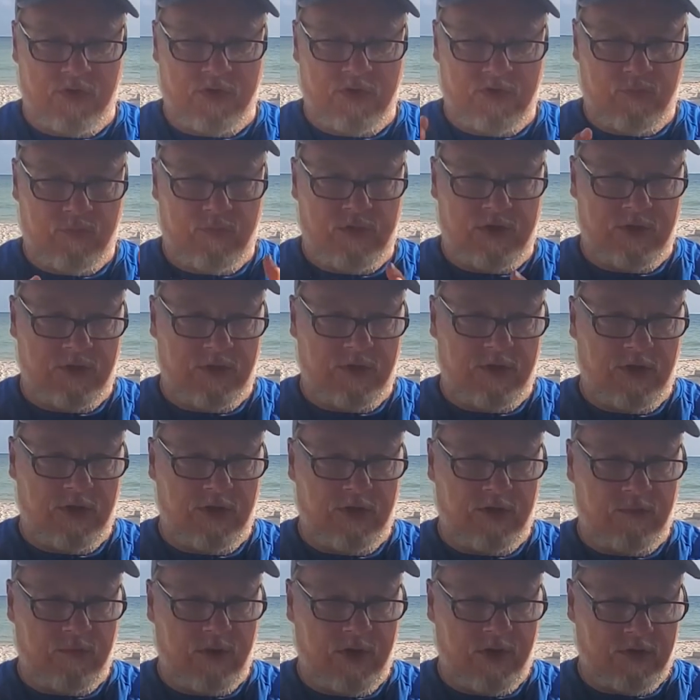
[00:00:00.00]
going to be in the
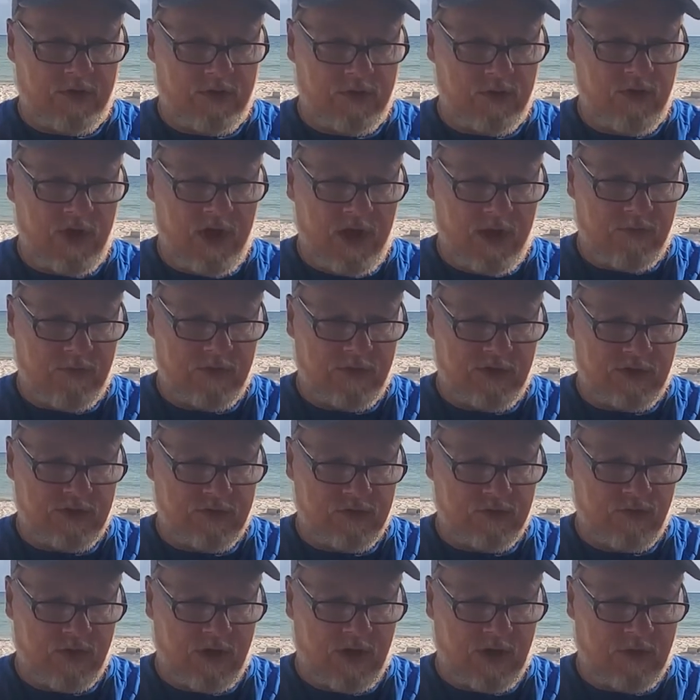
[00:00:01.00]
end about you having
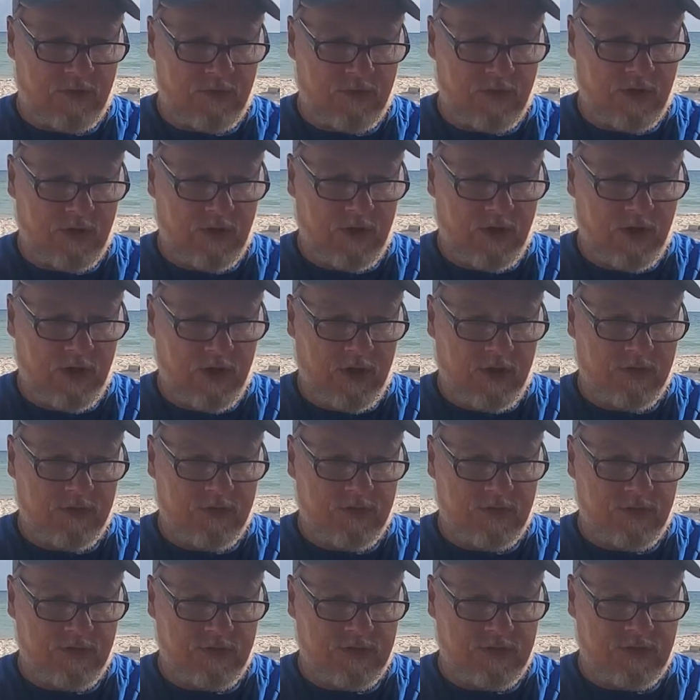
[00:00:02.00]
strength
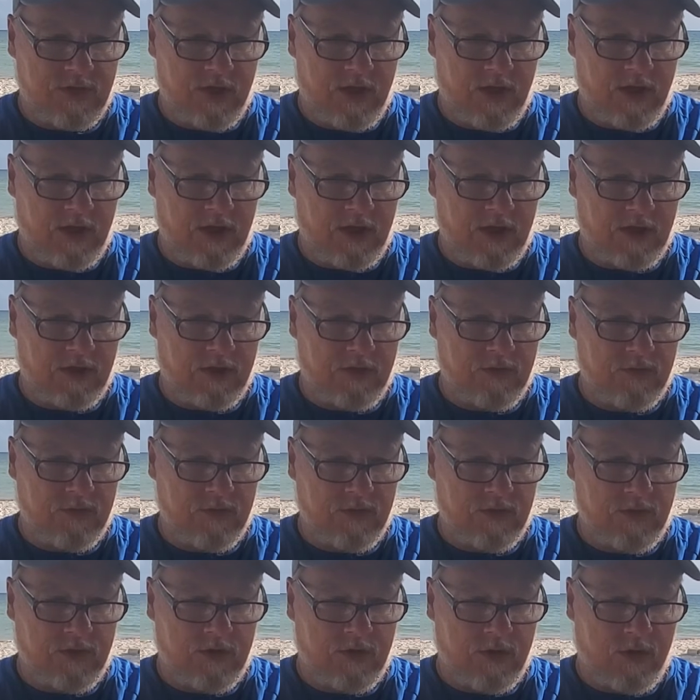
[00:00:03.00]
to say,
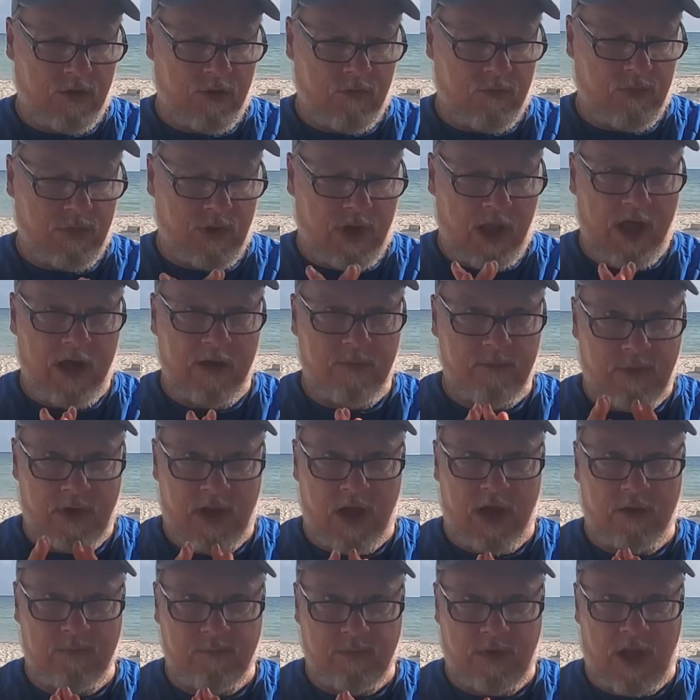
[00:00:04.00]
you know, block,
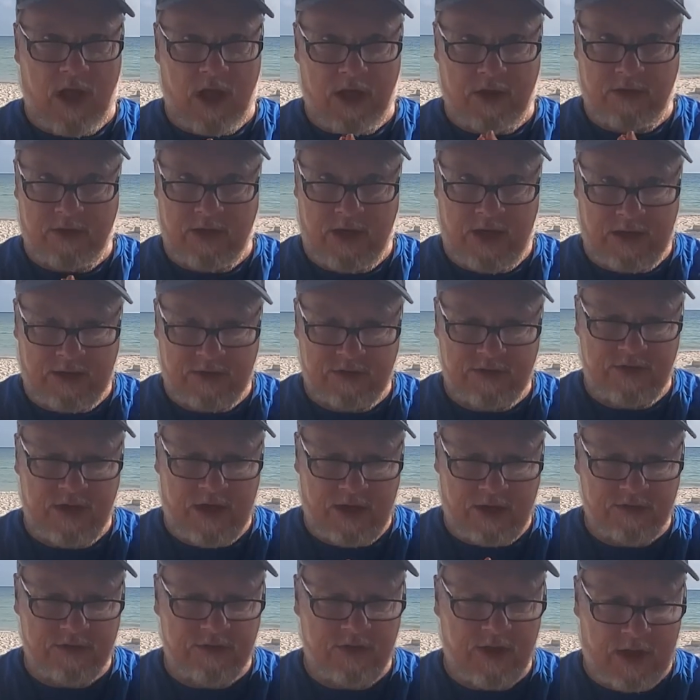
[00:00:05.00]
block, block, next,
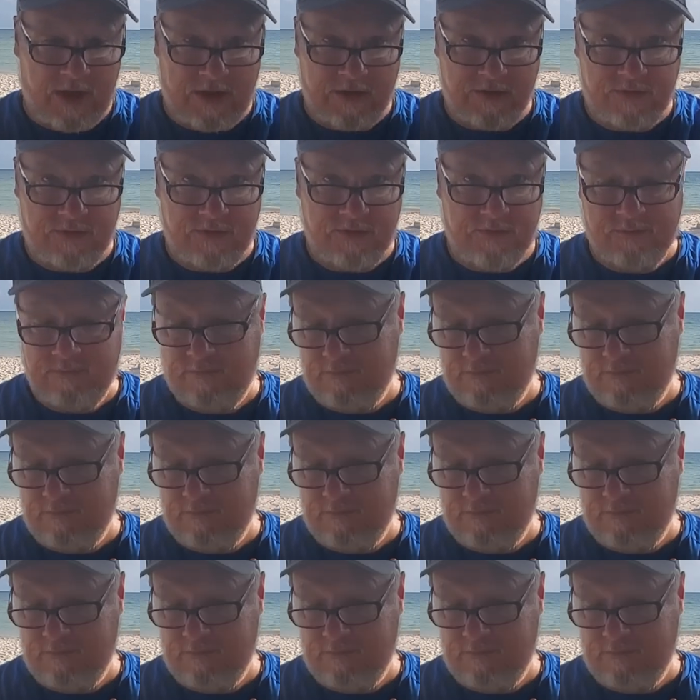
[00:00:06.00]
next, next.